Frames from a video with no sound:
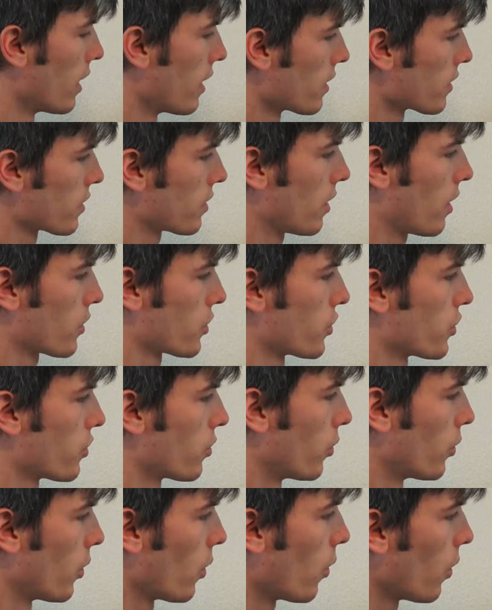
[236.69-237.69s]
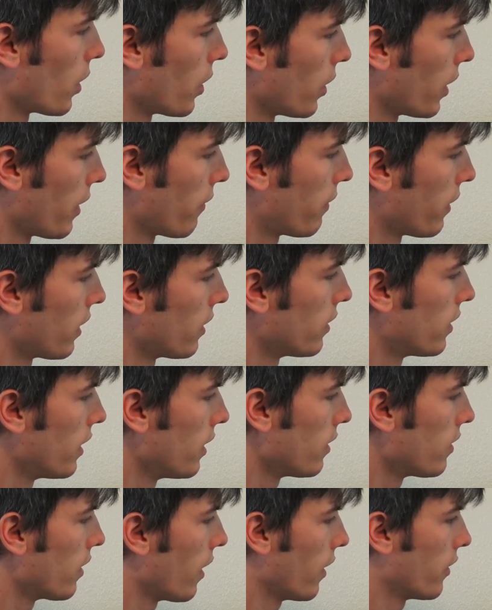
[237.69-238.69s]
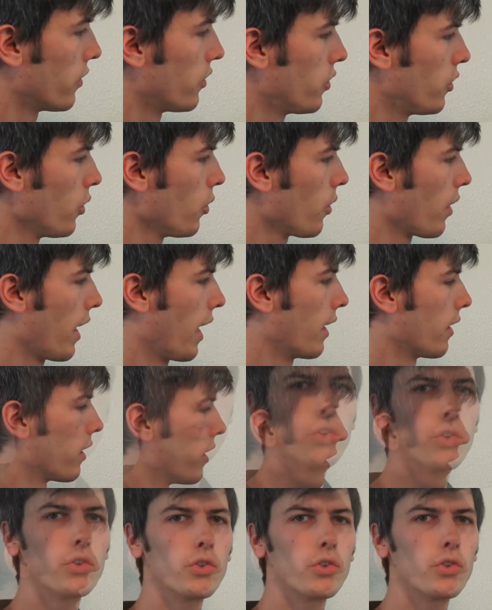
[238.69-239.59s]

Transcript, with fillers: sloshes through the oil, if it indeed does do that.